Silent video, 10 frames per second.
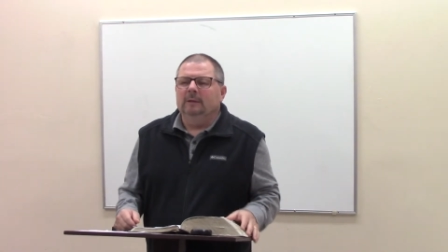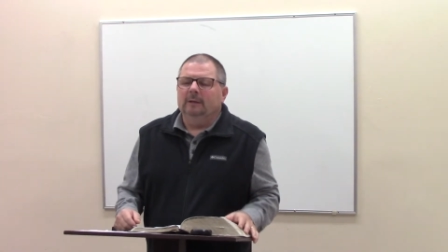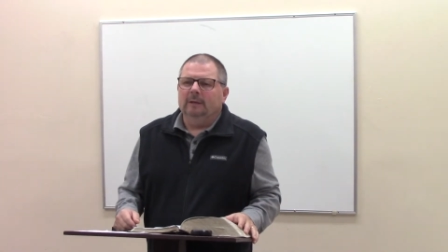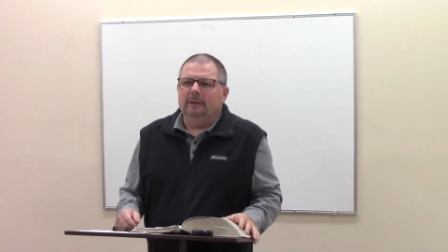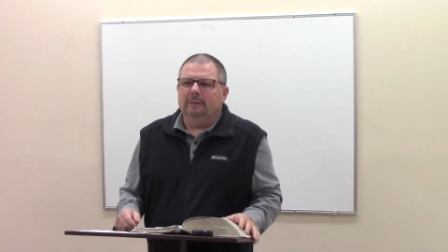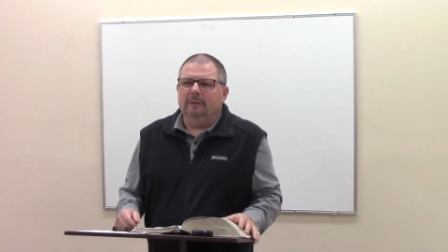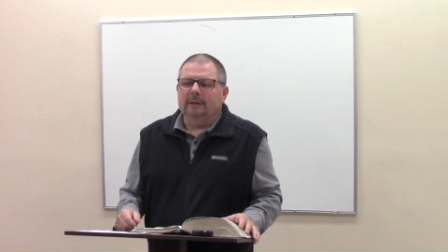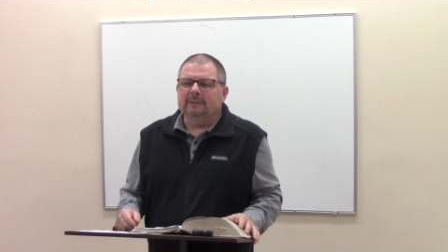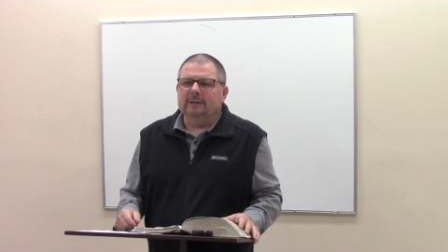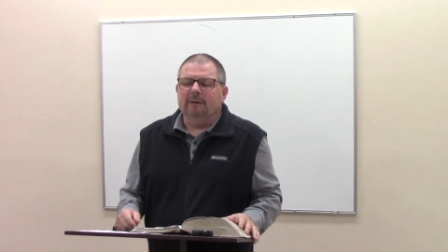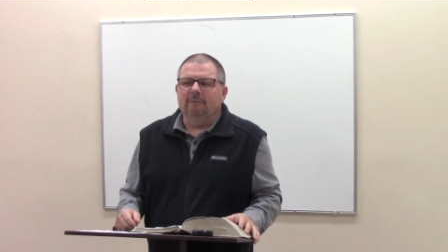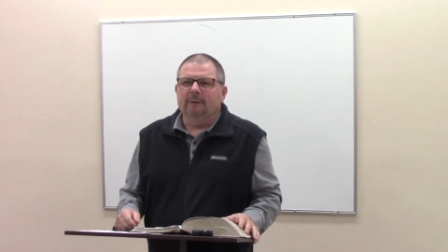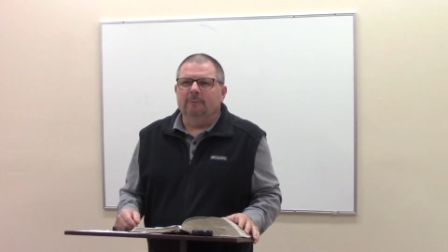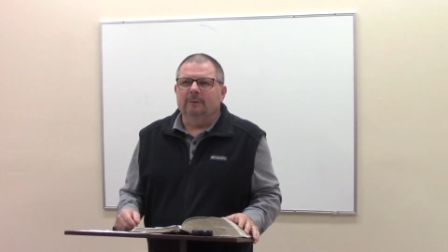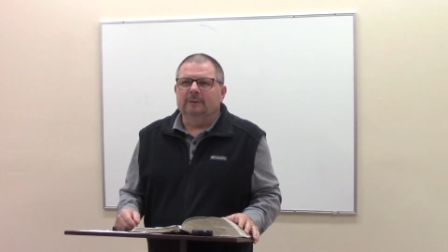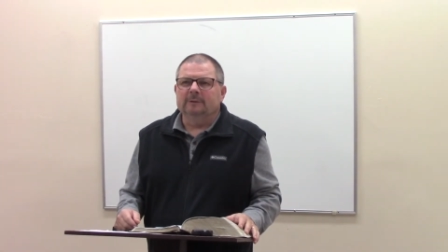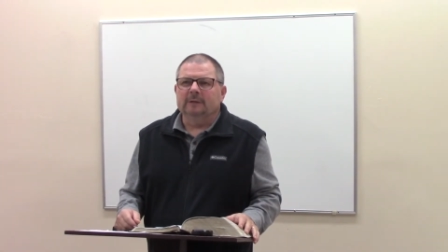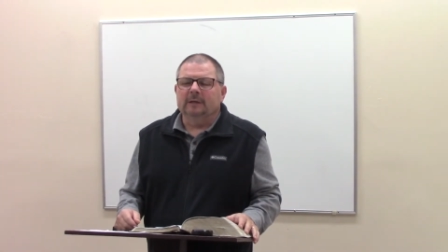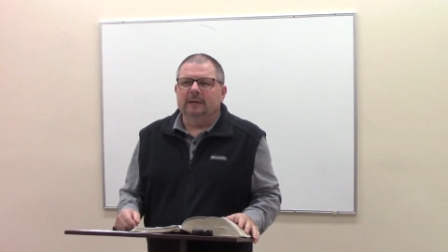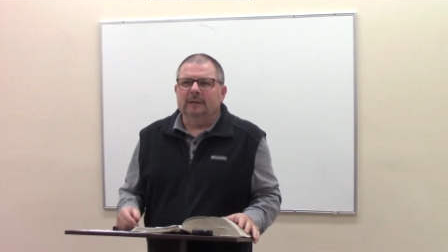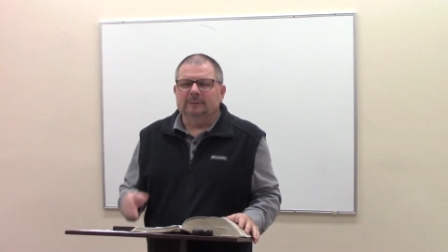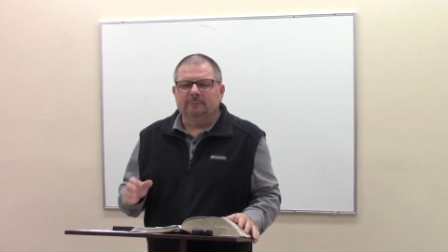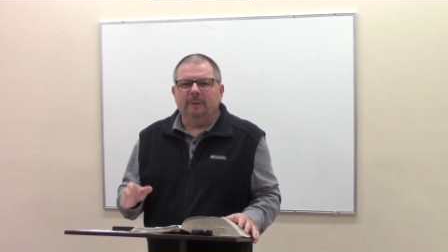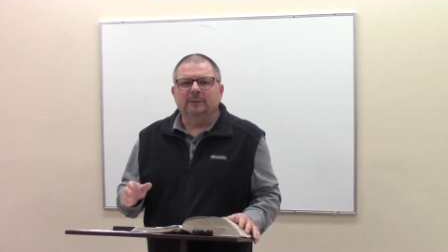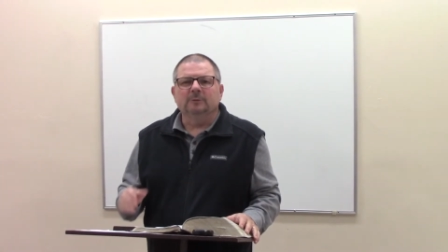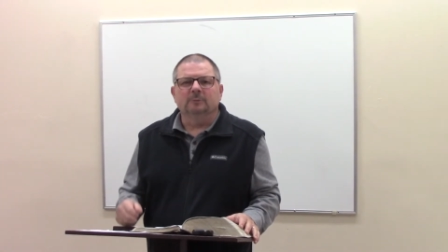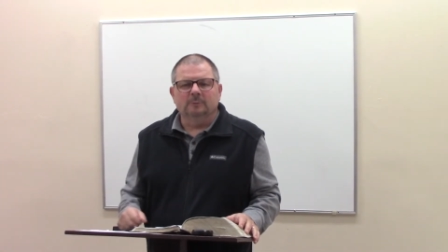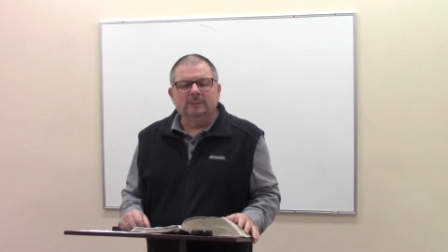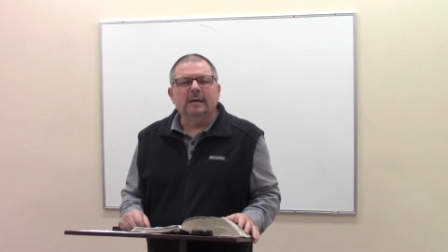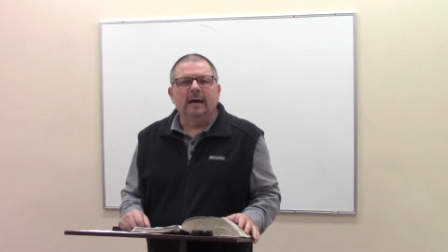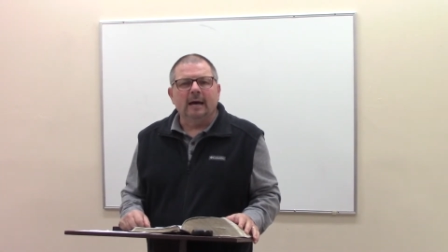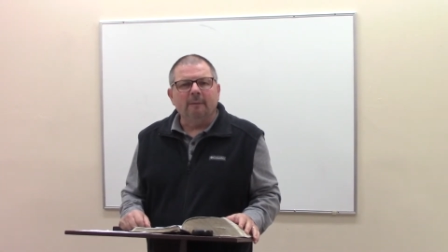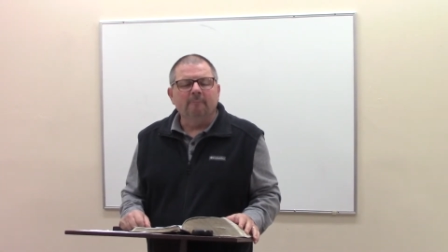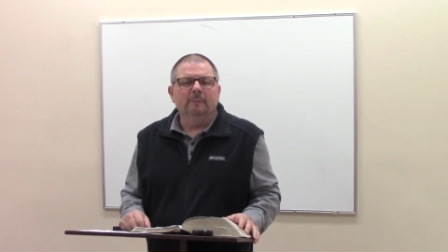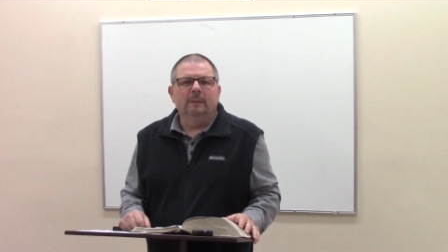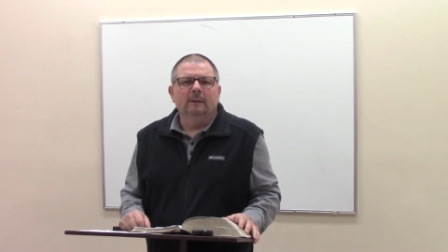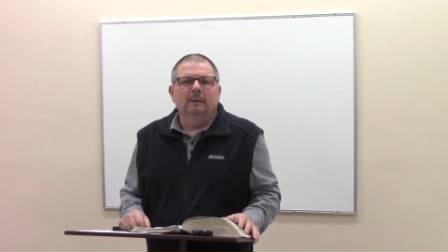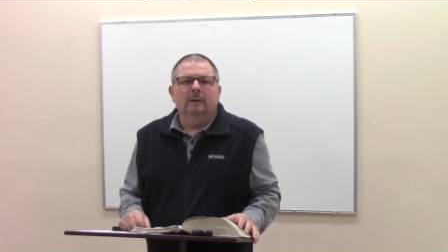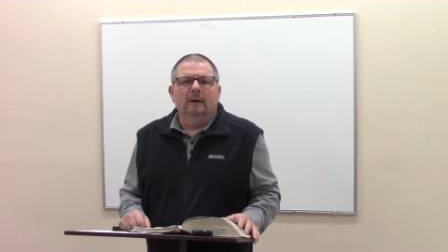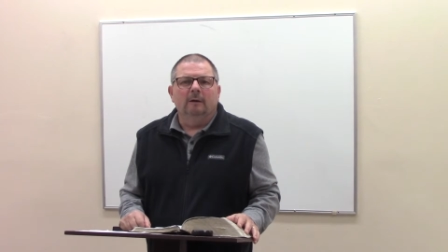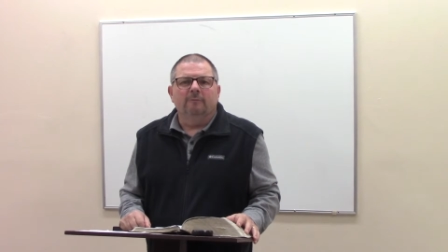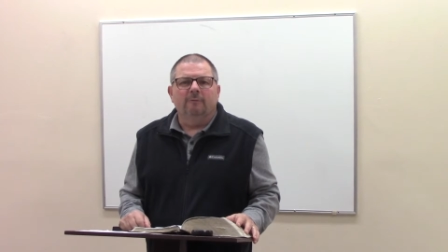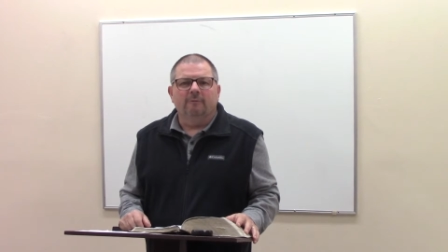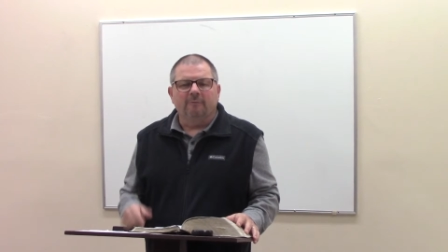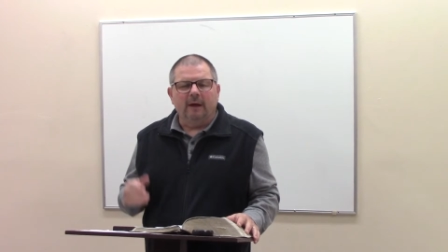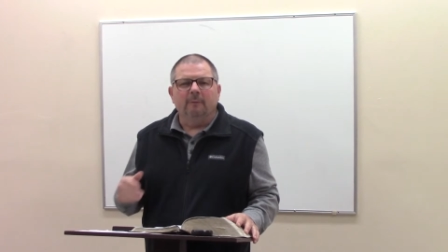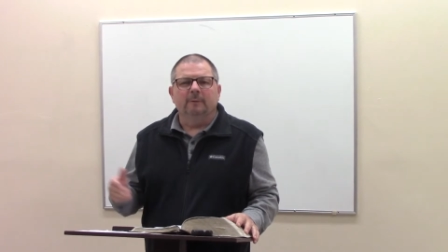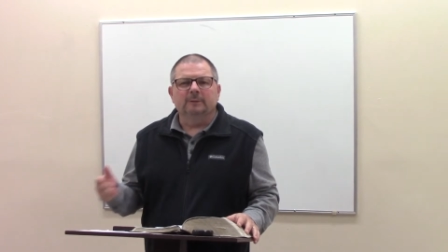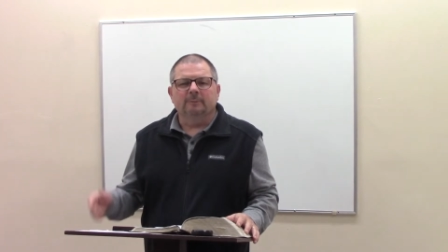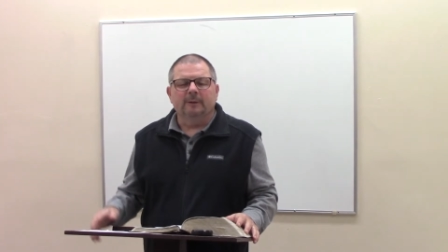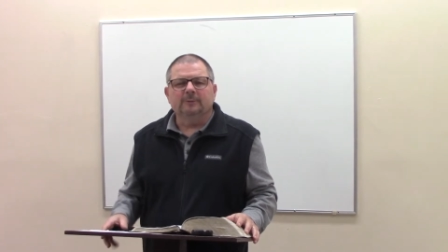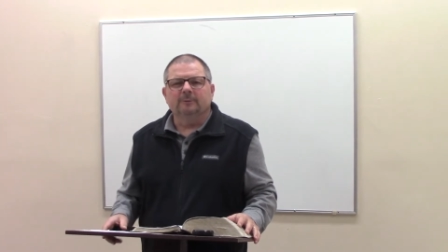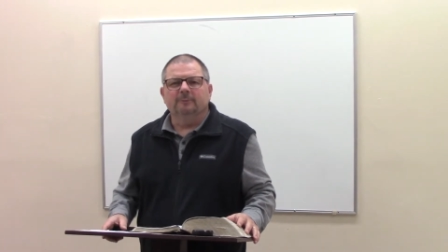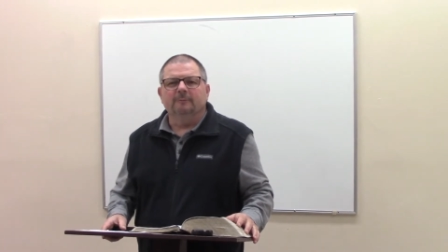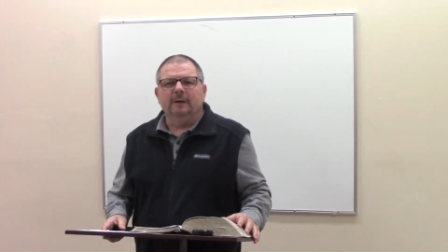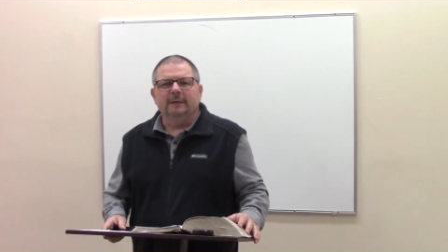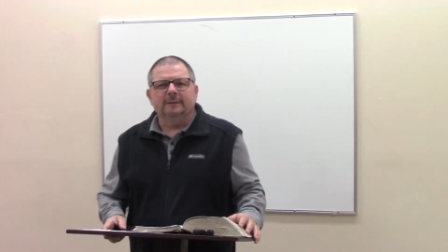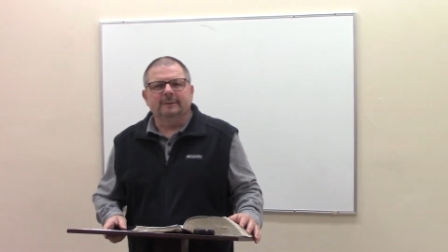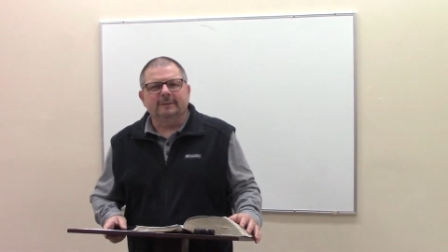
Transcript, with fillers: uh, Thanksgiving was a, a special time uh, for family and special events.